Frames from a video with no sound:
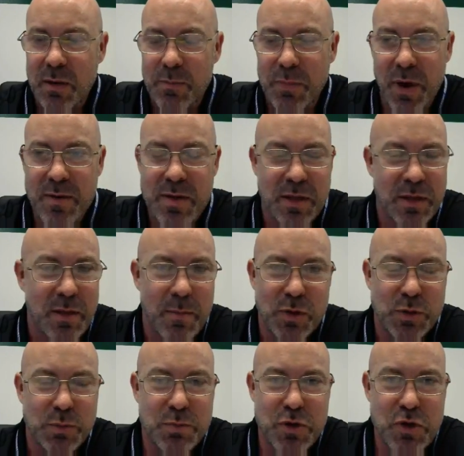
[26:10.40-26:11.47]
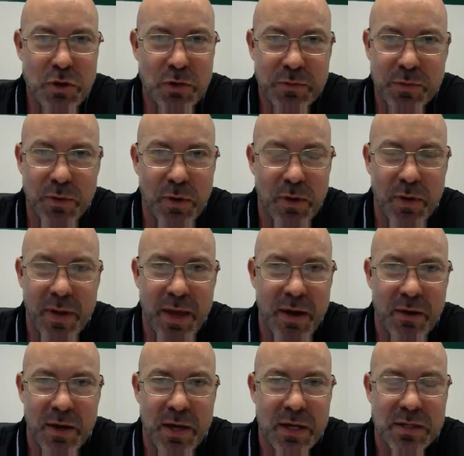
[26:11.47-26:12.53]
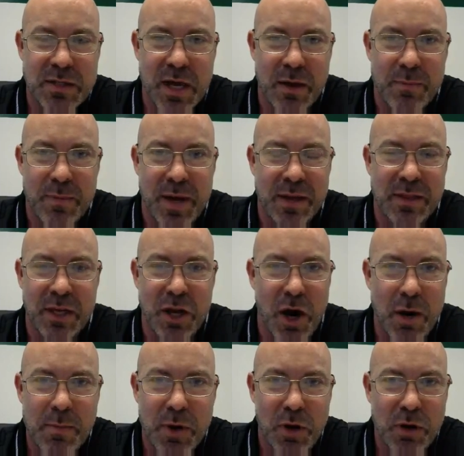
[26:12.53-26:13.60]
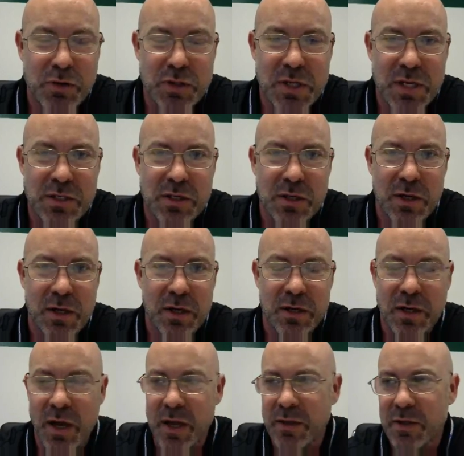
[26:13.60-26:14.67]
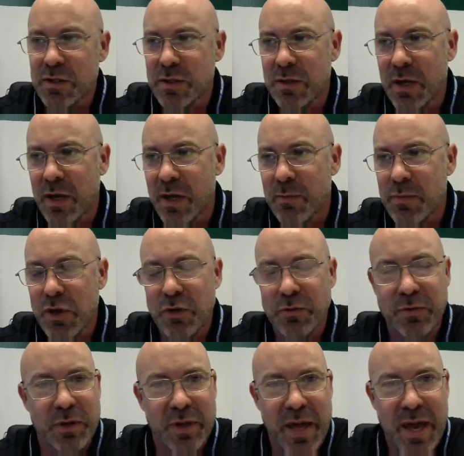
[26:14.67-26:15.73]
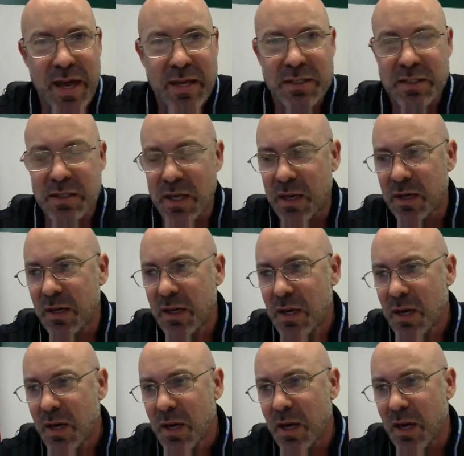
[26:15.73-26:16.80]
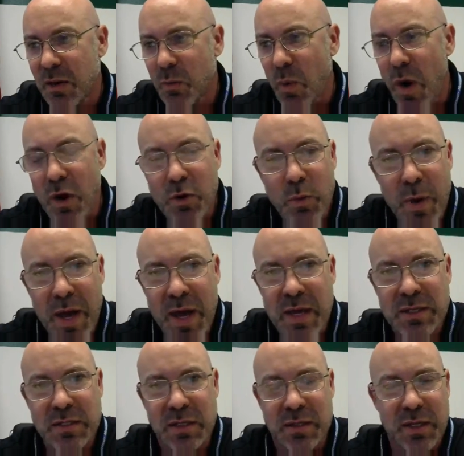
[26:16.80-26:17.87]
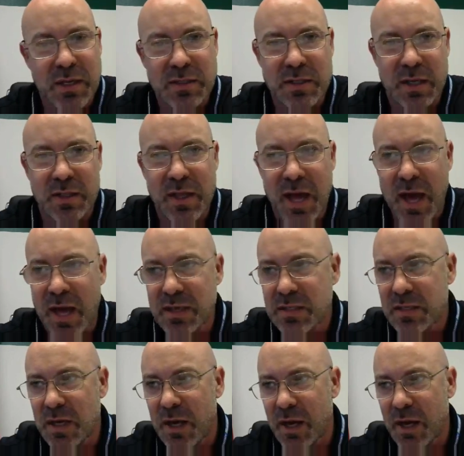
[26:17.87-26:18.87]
probably the most beautiful areas out by the Yarborough Center. There's beautiful lakes and walkways and things like that.